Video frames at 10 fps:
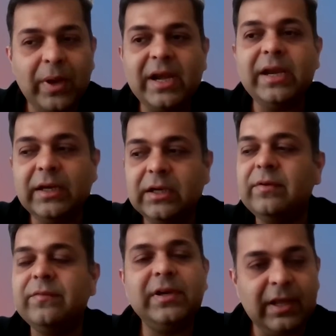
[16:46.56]
where needed,
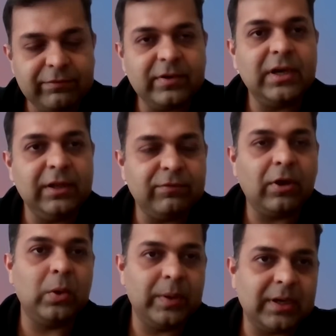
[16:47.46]
we will definitely
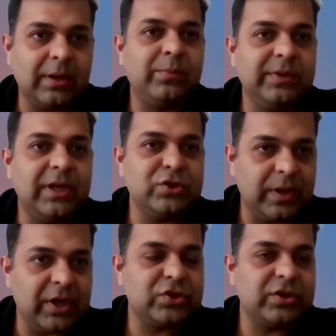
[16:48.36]
follow it up with
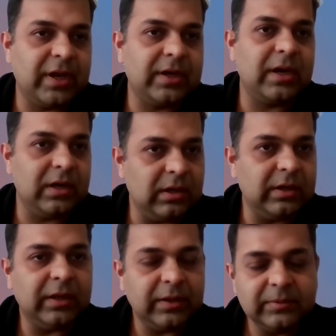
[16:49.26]
education and learning.